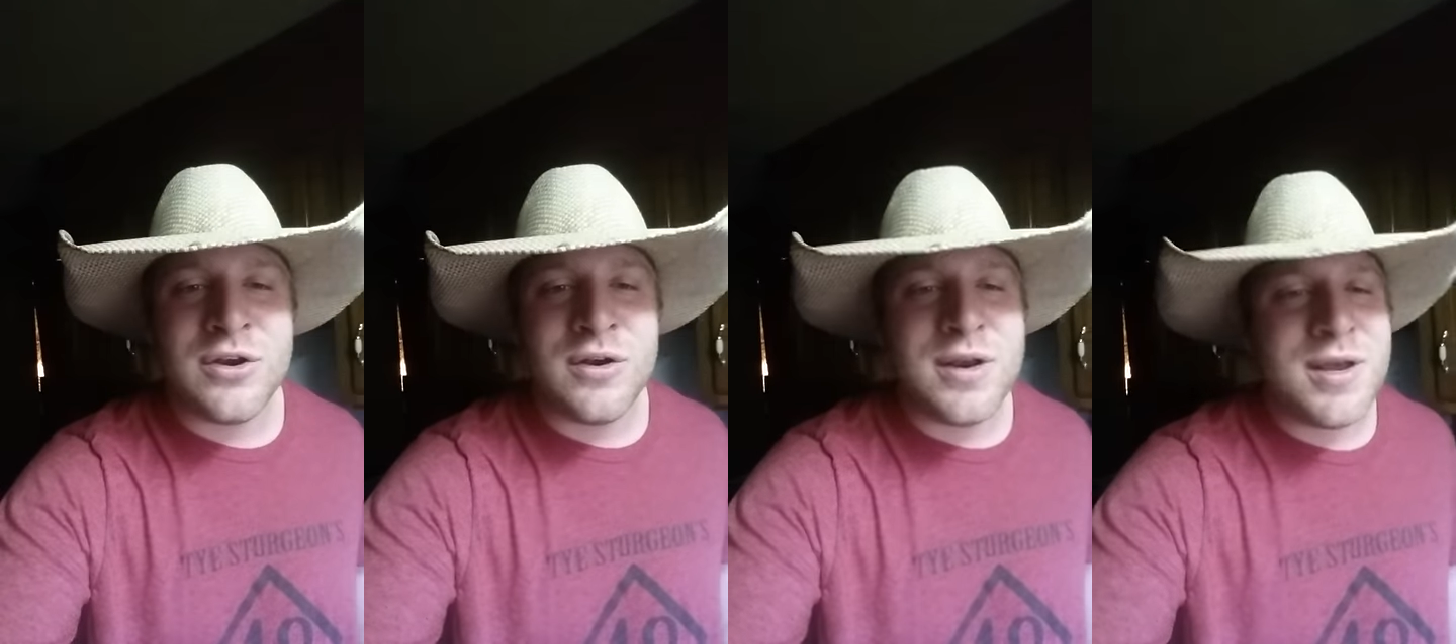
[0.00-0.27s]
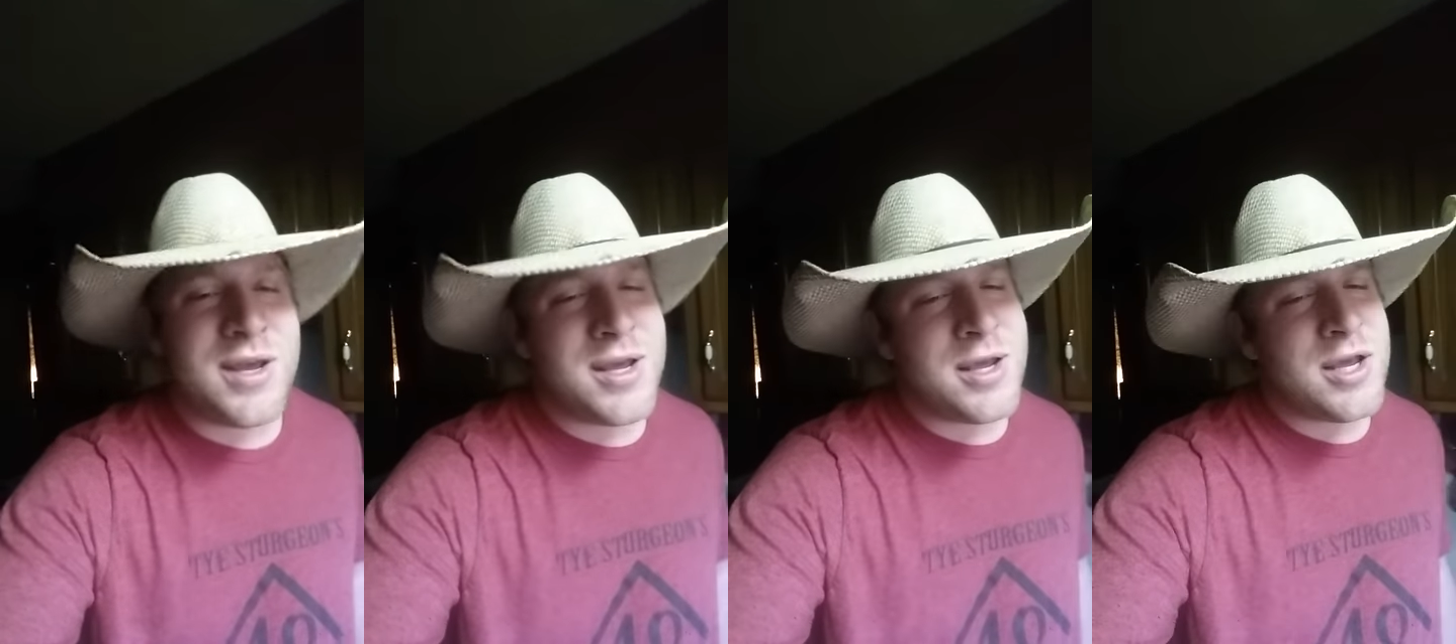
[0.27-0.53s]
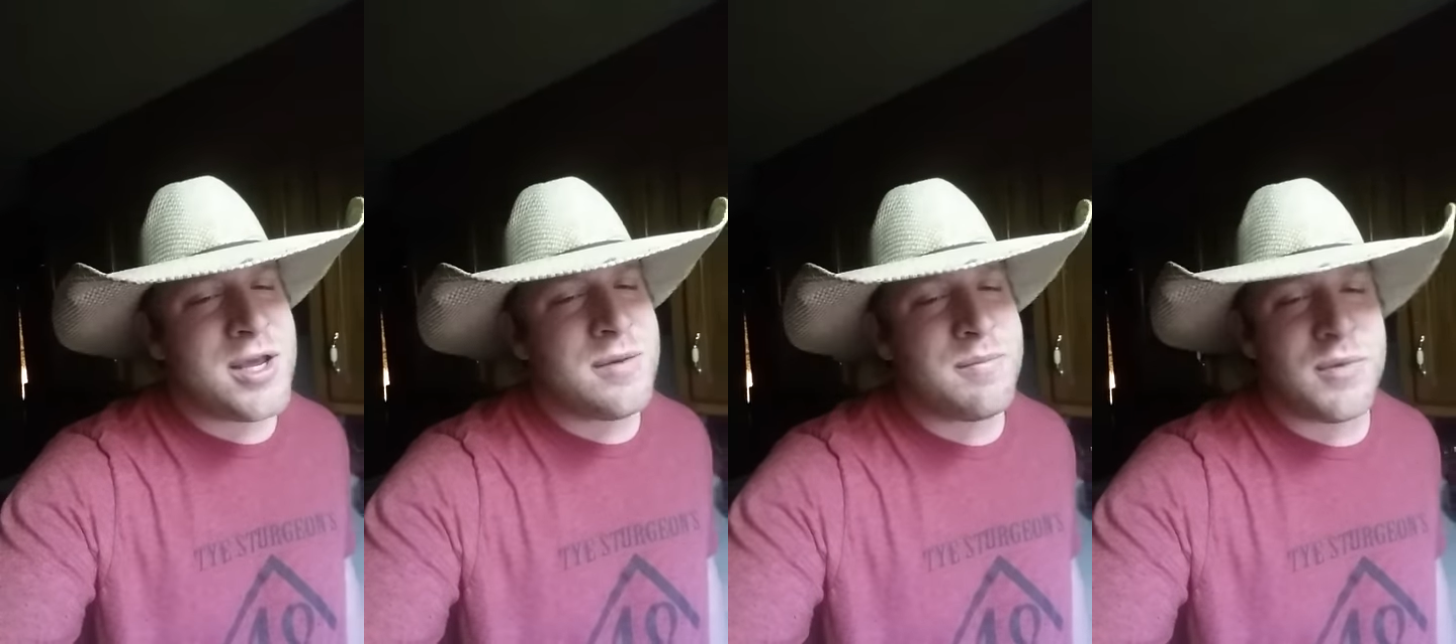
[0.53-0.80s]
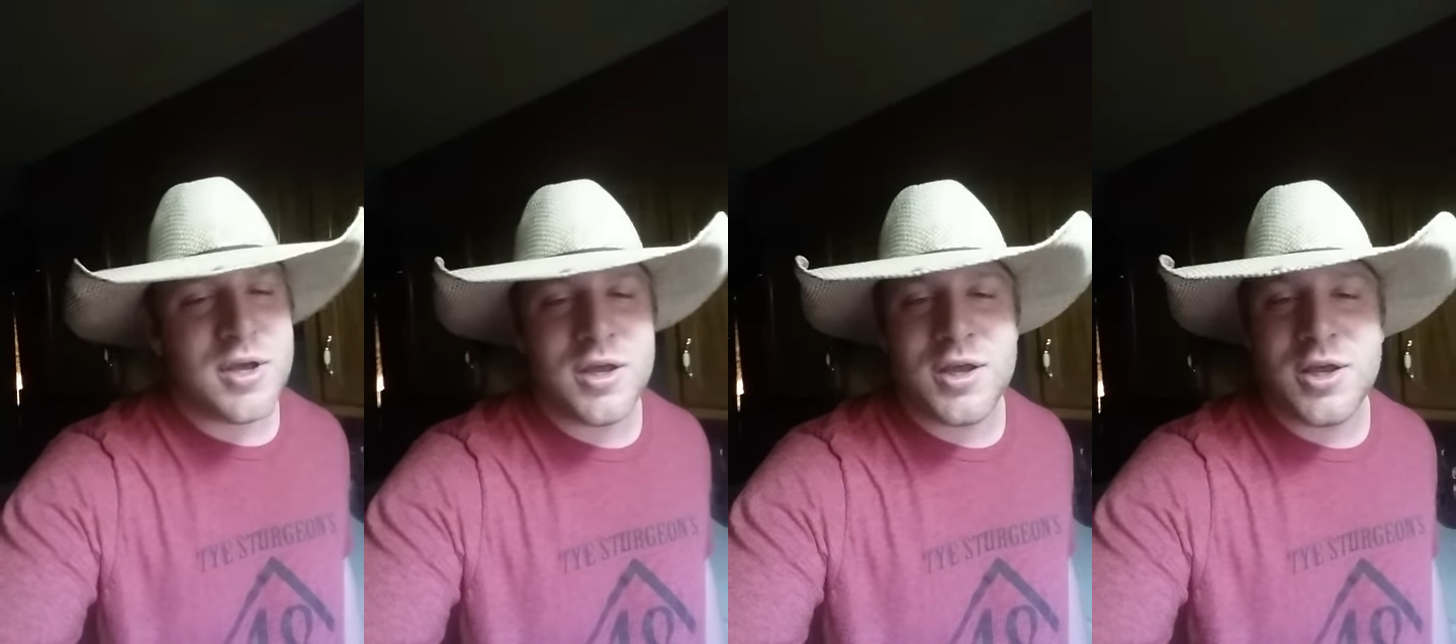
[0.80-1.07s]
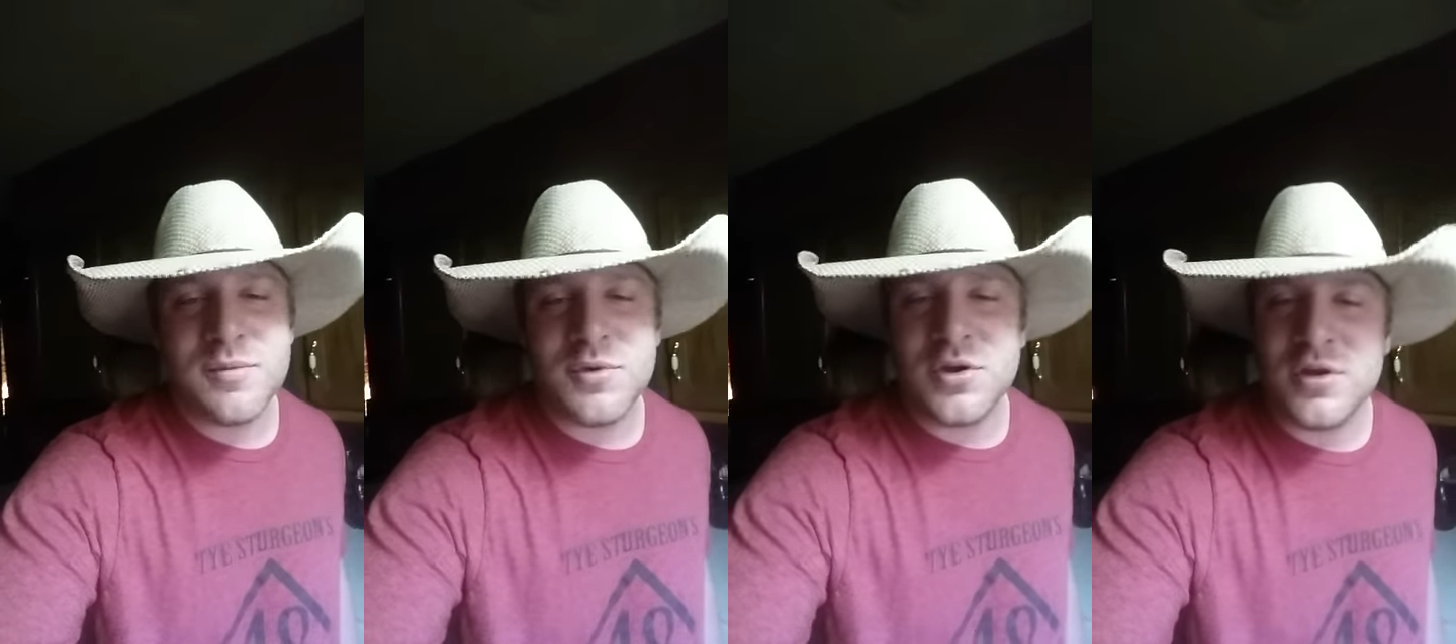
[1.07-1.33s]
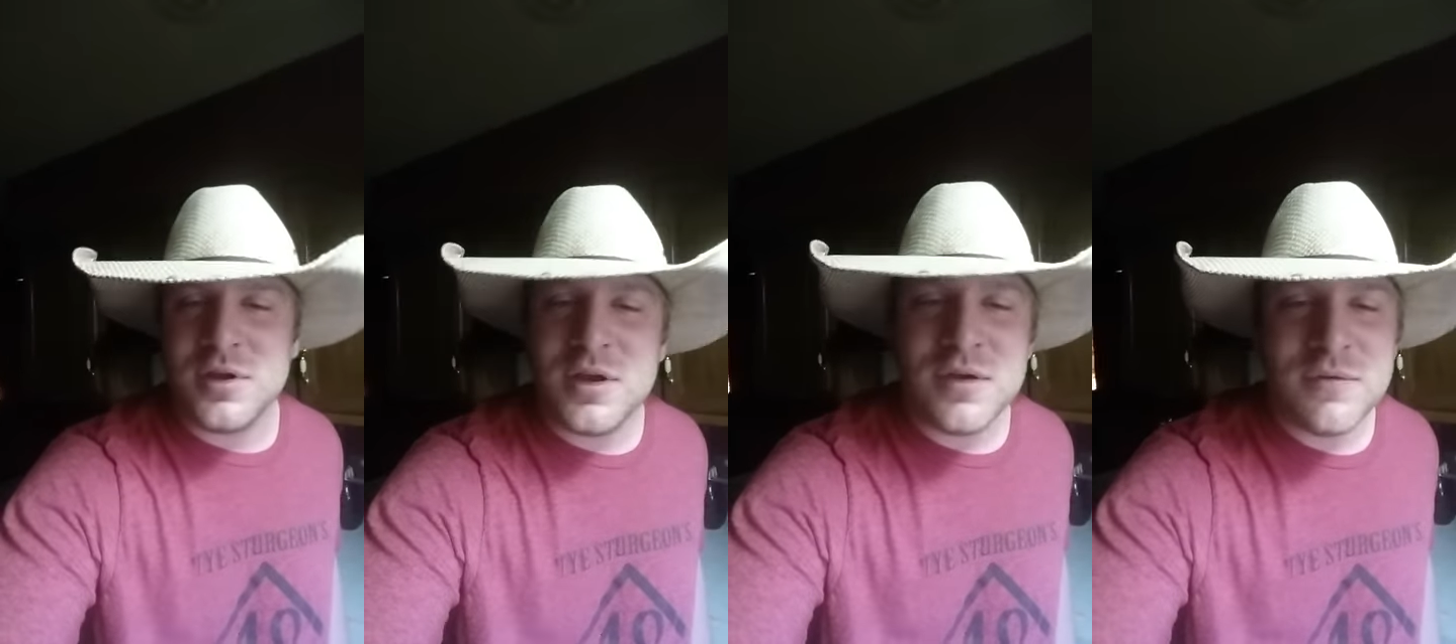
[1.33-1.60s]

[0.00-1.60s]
need, baby.